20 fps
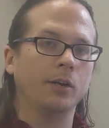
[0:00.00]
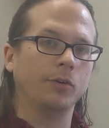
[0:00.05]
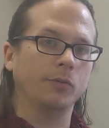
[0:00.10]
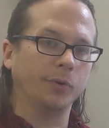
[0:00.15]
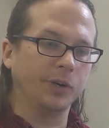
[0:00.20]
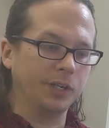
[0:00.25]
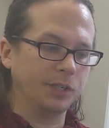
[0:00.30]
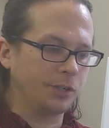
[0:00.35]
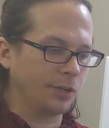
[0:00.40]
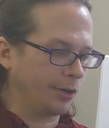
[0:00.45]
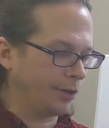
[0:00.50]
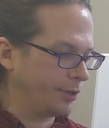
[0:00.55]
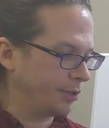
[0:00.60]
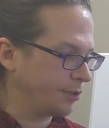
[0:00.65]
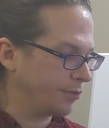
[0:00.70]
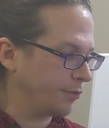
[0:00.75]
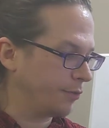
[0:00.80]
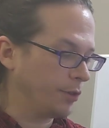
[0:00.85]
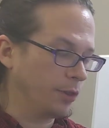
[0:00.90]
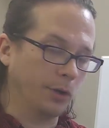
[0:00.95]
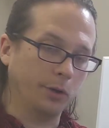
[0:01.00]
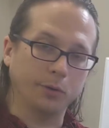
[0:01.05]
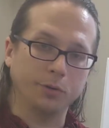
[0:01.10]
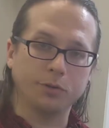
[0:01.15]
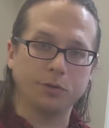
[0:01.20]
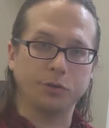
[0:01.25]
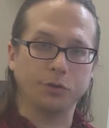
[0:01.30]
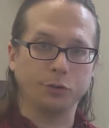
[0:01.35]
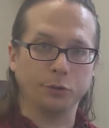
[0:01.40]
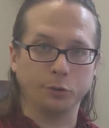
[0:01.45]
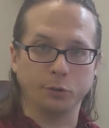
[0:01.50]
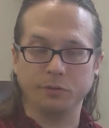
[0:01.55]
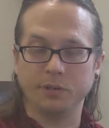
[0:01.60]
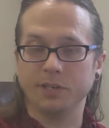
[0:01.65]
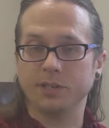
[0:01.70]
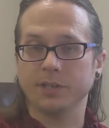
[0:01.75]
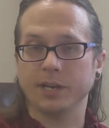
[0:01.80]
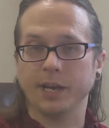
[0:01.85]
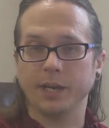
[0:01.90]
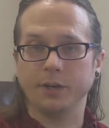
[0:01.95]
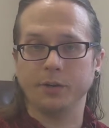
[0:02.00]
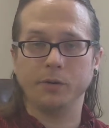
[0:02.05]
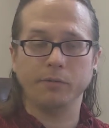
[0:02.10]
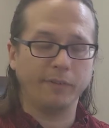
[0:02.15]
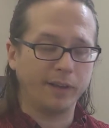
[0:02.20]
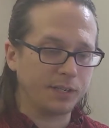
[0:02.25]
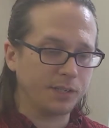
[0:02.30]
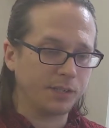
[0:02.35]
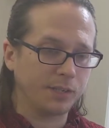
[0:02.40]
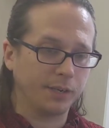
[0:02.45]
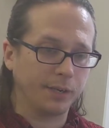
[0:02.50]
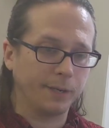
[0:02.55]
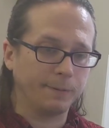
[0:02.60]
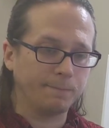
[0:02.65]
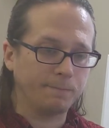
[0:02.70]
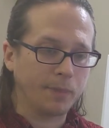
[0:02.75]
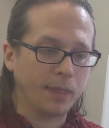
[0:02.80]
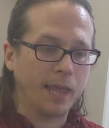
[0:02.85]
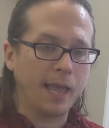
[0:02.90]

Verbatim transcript: returns for those who decide to invest in it.